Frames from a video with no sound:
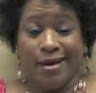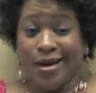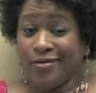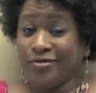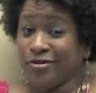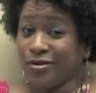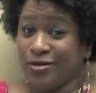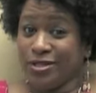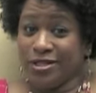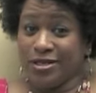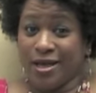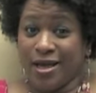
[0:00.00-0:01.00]
After
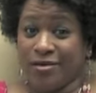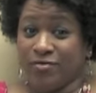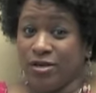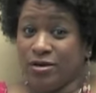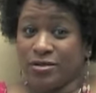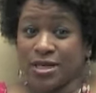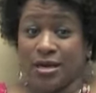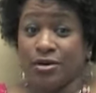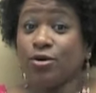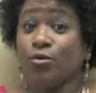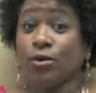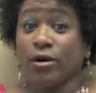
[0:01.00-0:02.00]
13 and a half years, I didn't
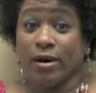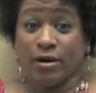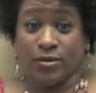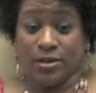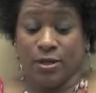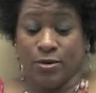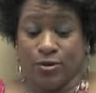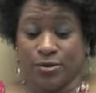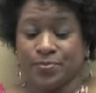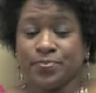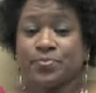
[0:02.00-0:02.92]
know where I was going.